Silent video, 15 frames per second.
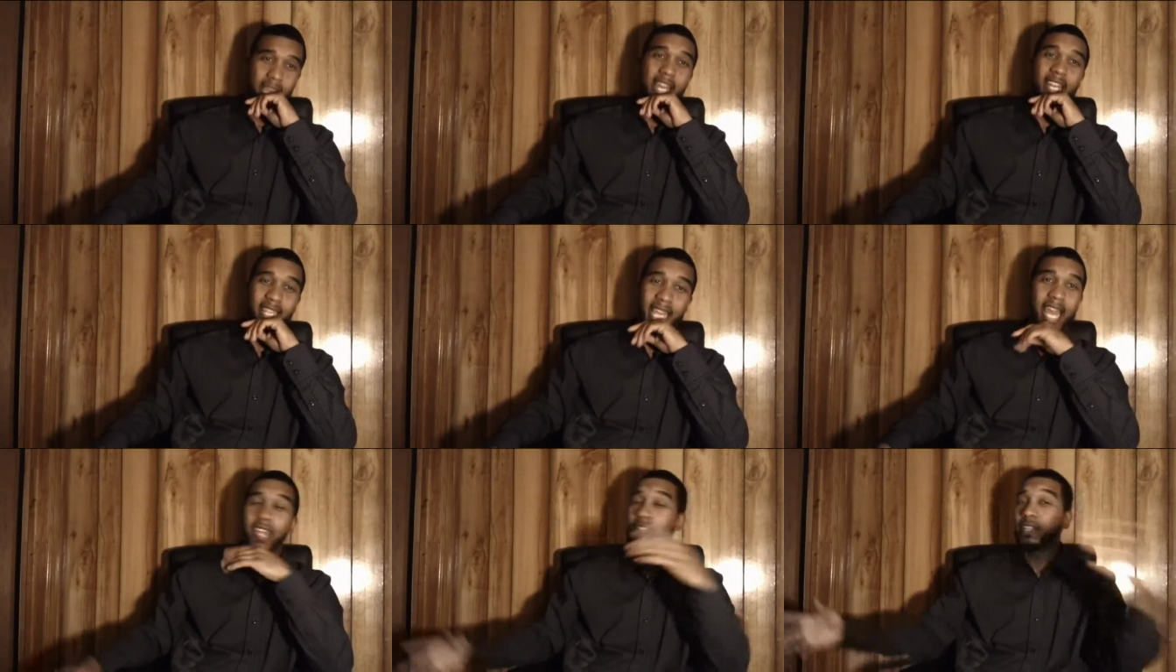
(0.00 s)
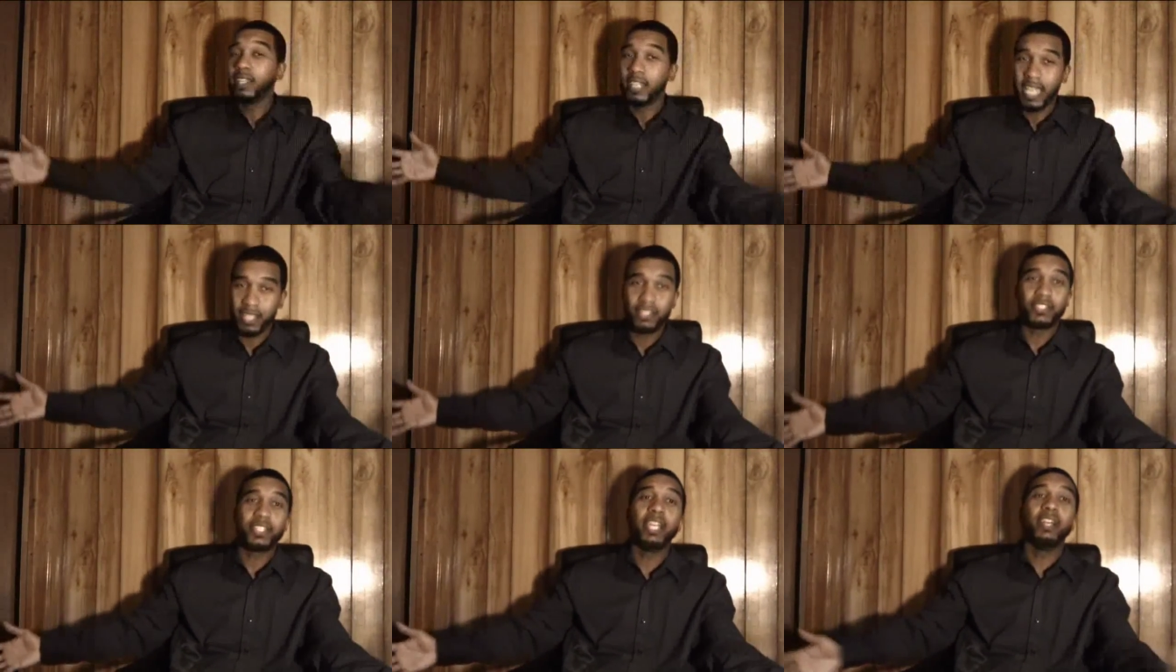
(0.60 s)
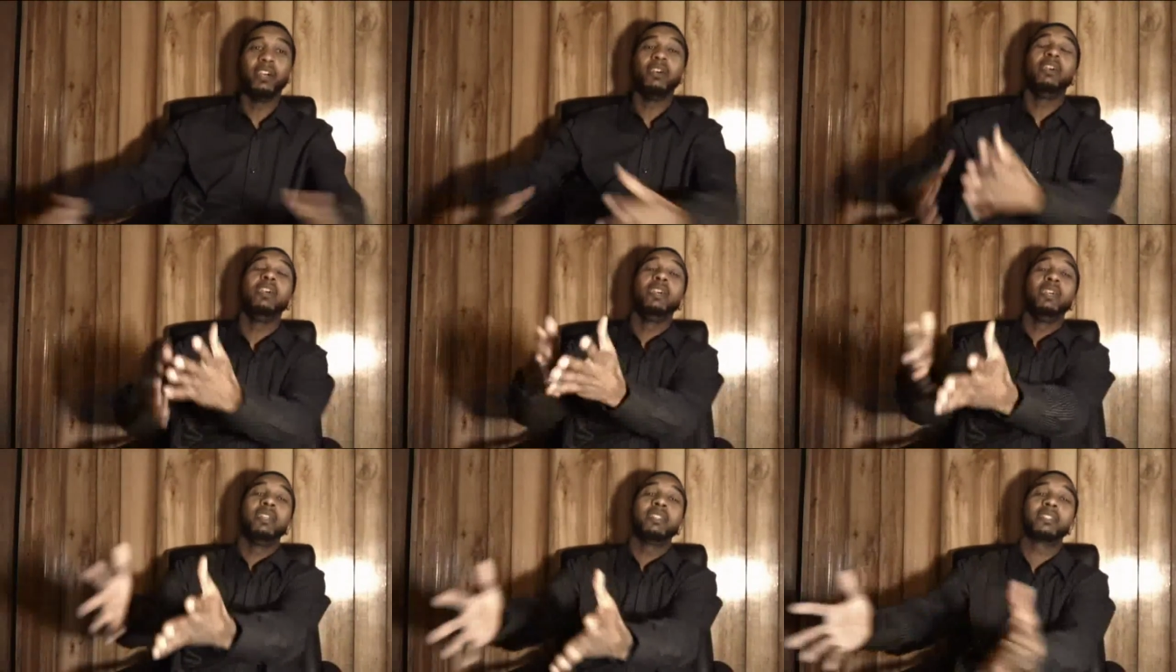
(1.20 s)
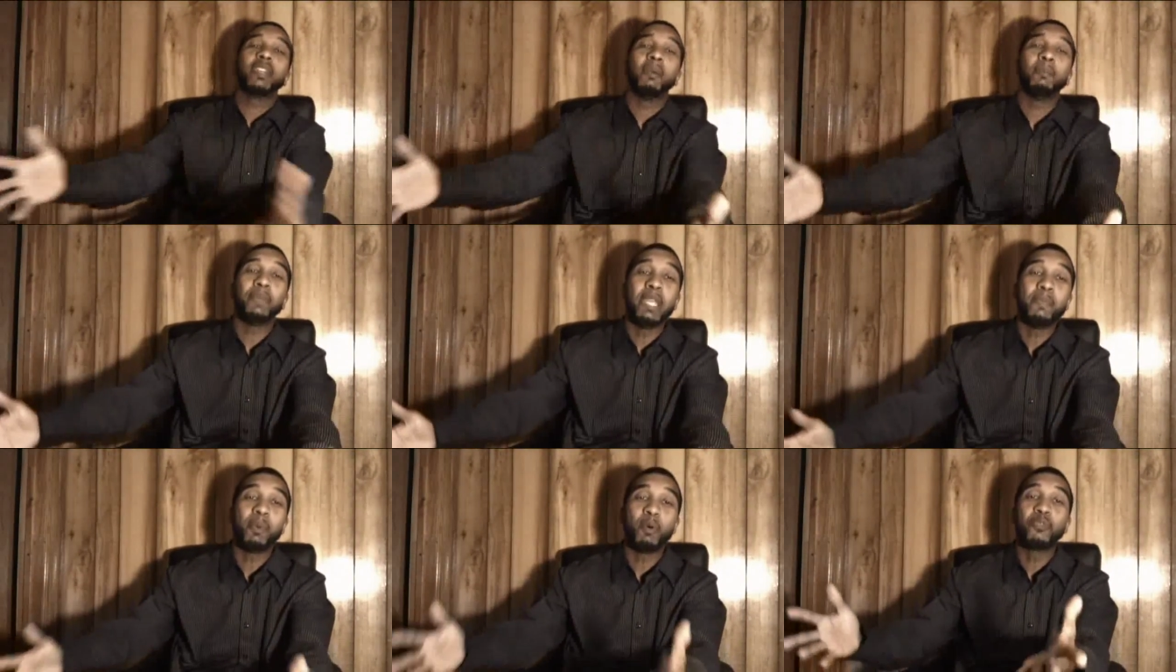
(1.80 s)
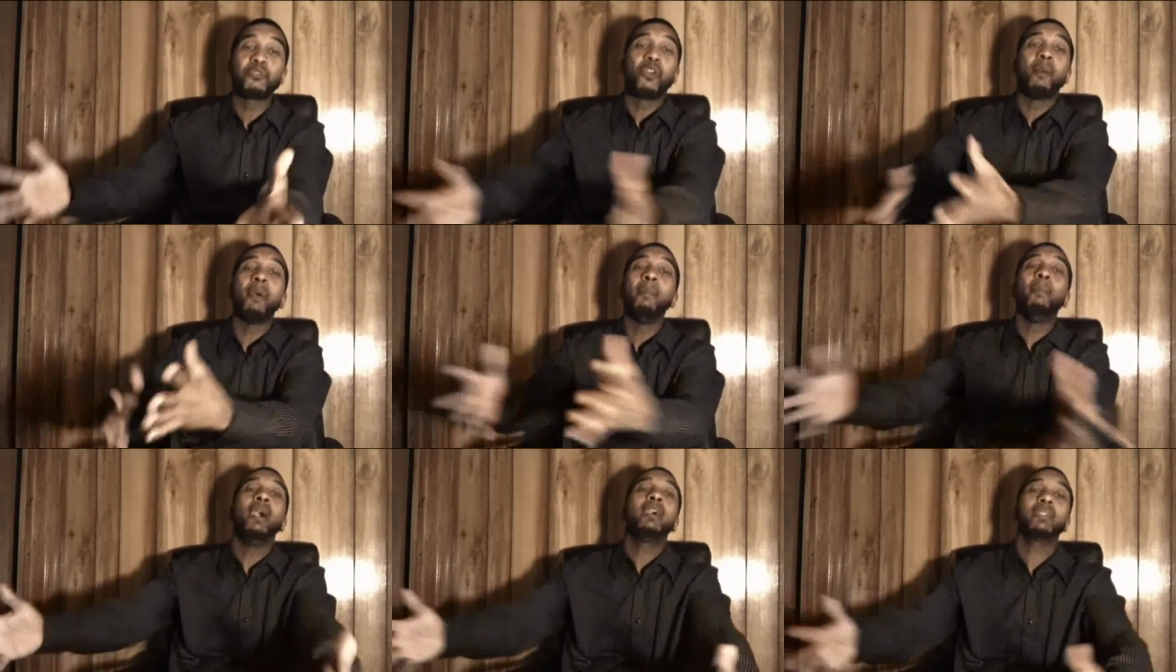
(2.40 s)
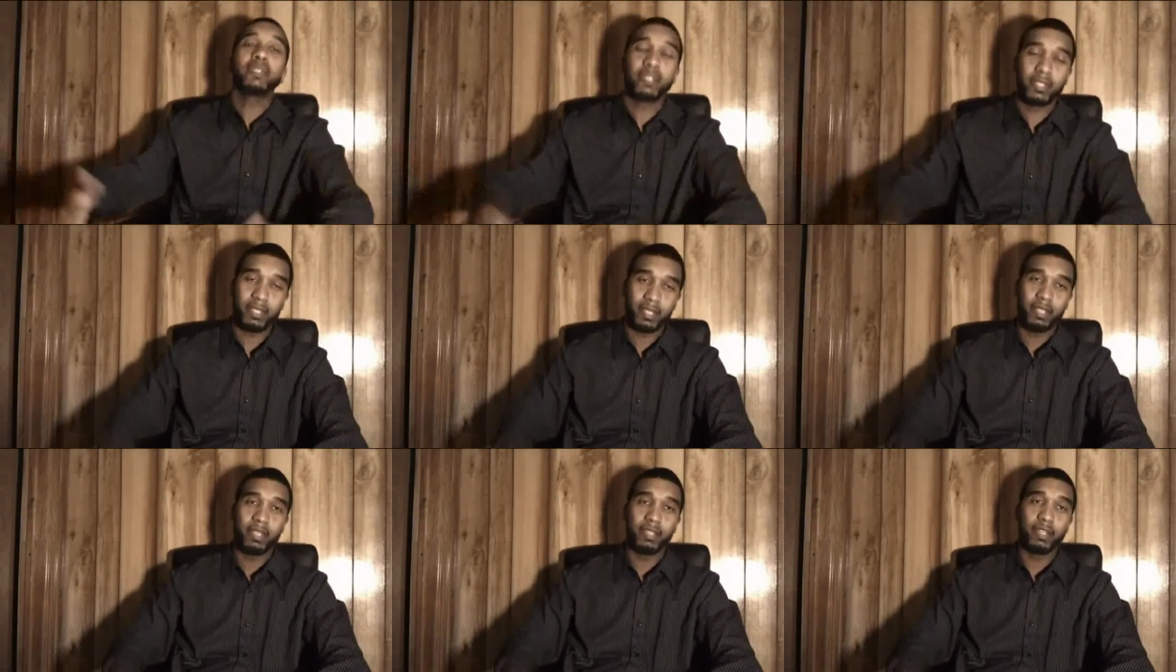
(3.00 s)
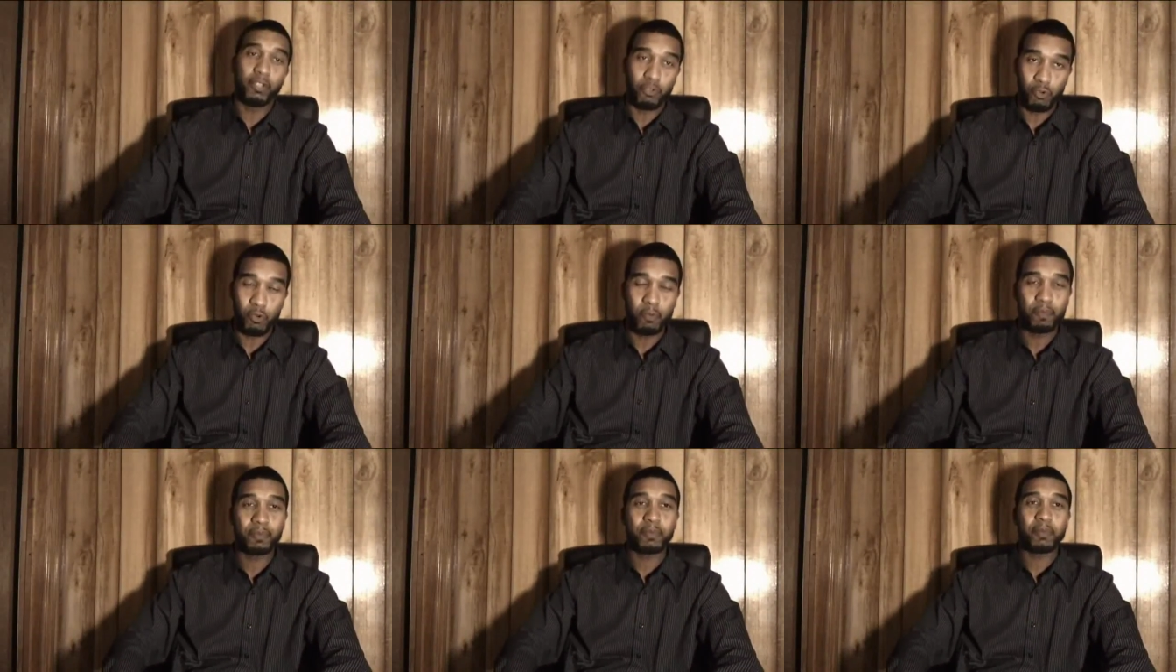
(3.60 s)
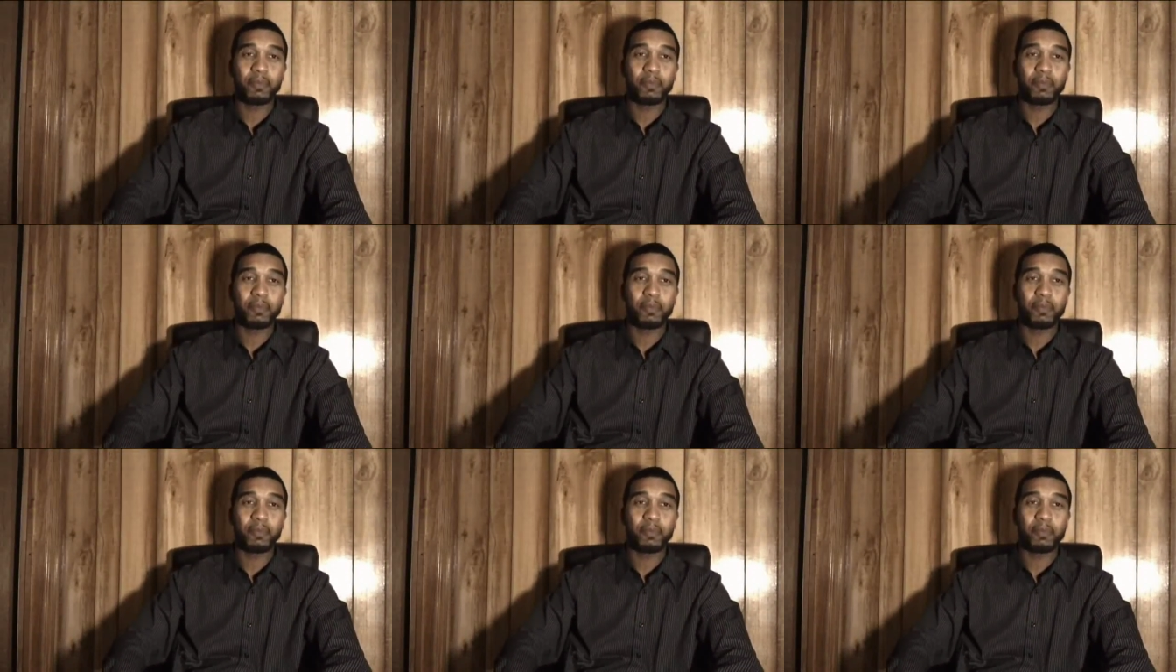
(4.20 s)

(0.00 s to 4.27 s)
And again, it's still some people from amongst the group,